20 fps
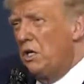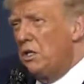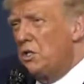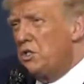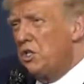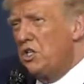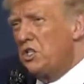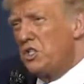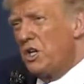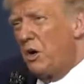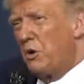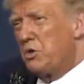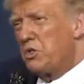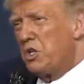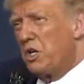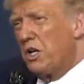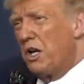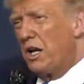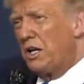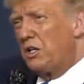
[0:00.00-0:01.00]
Since I
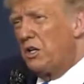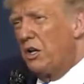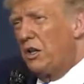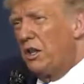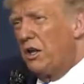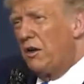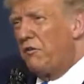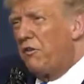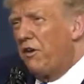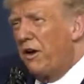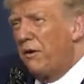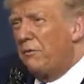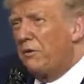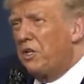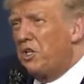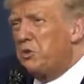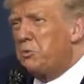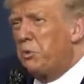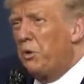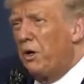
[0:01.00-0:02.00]
was elected, their
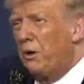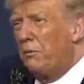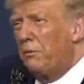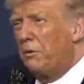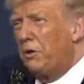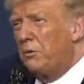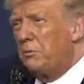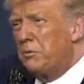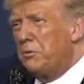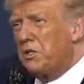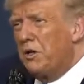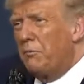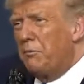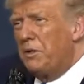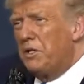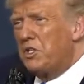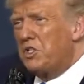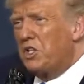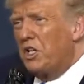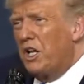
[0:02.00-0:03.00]
family's premiums
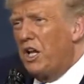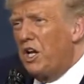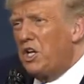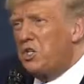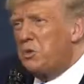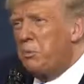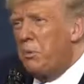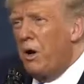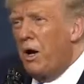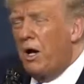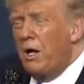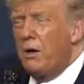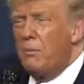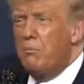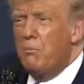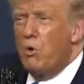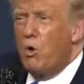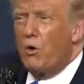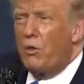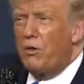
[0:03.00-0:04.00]
have been slashed by
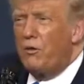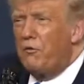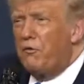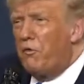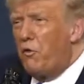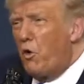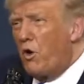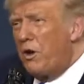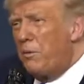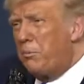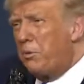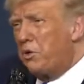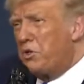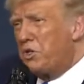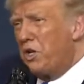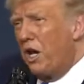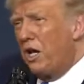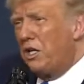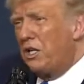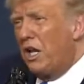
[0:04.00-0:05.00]
more than
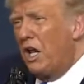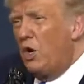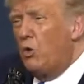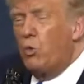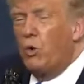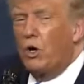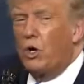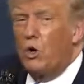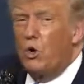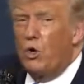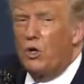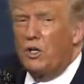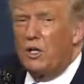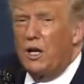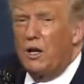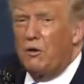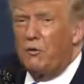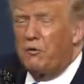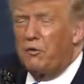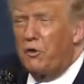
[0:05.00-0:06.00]
40%, and we're going
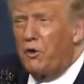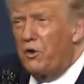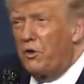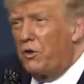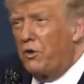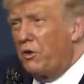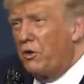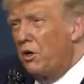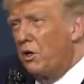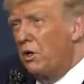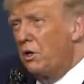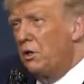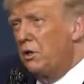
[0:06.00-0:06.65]
down further.